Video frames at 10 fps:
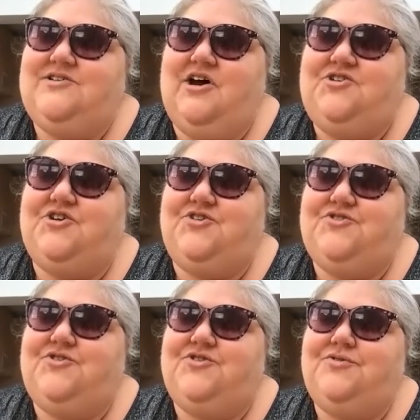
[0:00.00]
I
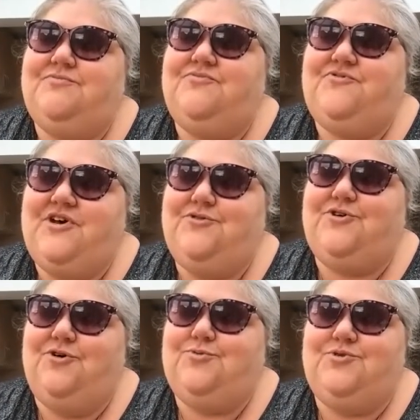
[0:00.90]
just felt
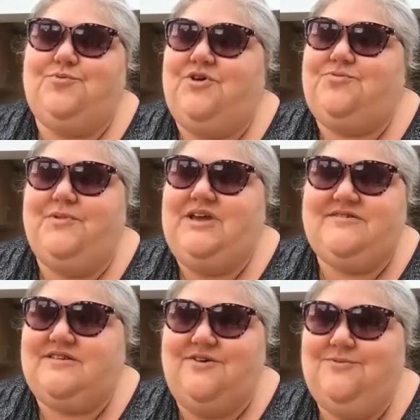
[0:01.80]
God was with me
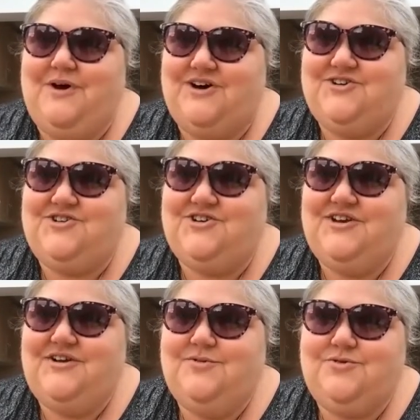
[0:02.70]
so much.
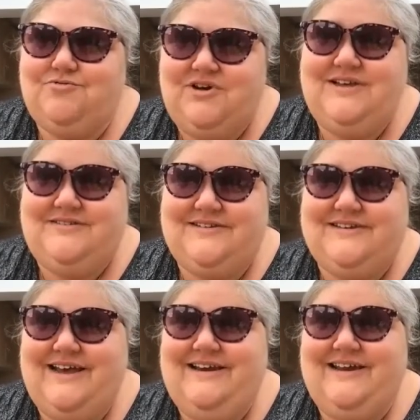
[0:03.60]
Was really
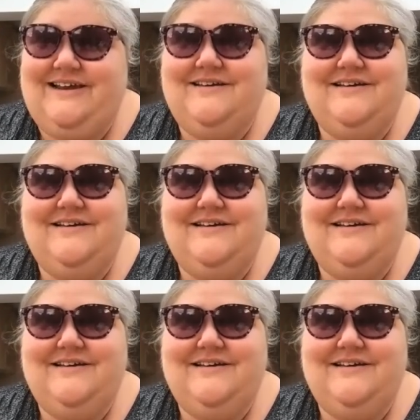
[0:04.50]
sustaining.